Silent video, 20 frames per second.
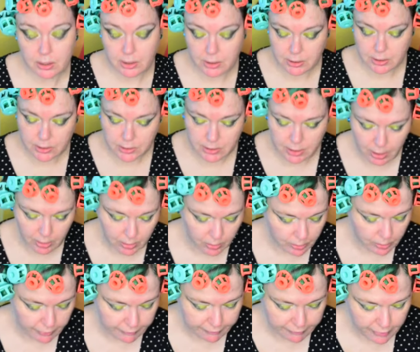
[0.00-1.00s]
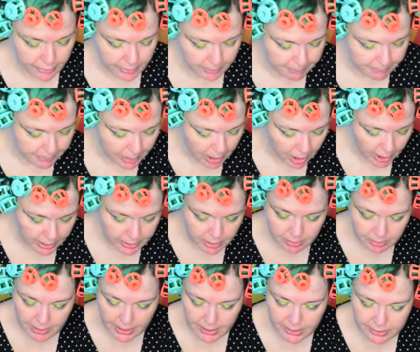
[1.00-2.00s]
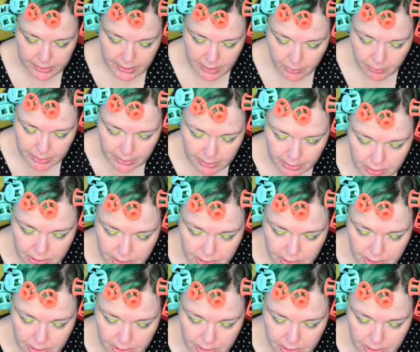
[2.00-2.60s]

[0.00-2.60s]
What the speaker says: So for the bottom, I think what I'm going